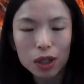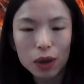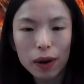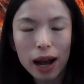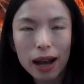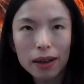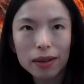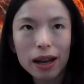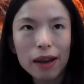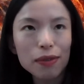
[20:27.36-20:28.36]
So I
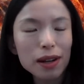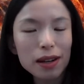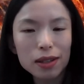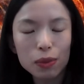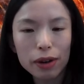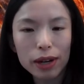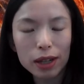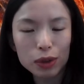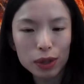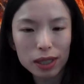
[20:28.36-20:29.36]
found this very
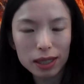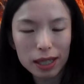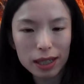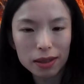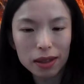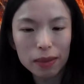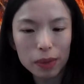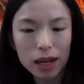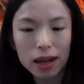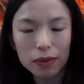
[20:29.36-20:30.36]
interesting
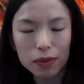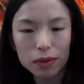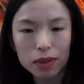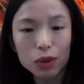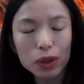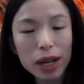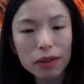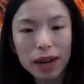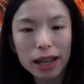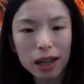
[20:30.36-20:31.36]
because the
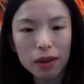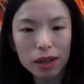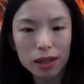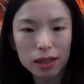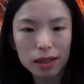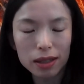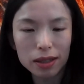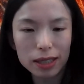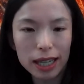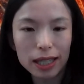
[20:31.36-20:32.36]
trend right now is
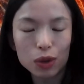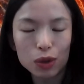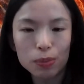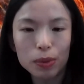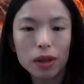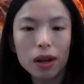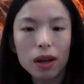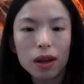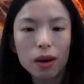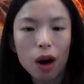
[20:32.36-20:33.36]
the data should be
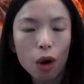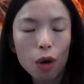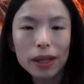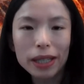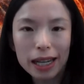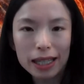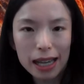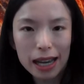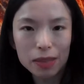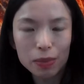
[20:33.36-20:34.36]
open
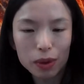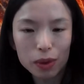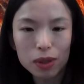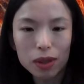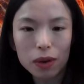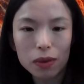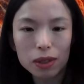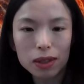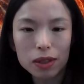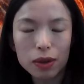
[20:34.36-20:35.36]
accessible.
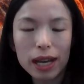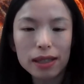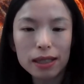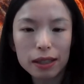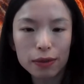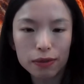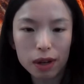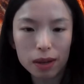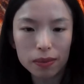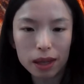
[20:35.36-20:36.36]
So you can see
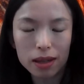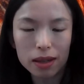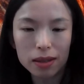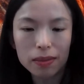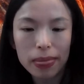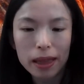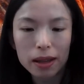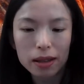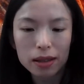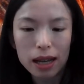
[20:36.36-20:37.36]
from the
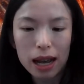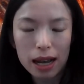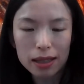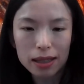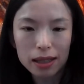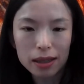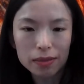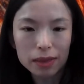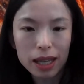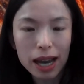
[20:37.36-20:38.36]

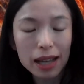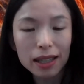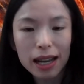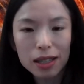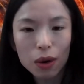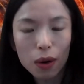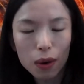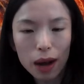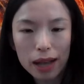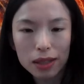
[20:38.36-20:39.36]
Canada
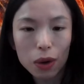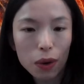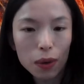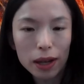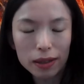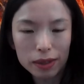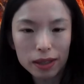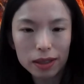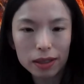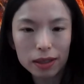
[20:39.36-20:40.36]
as a whole,
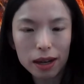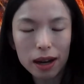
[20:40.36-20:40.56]
the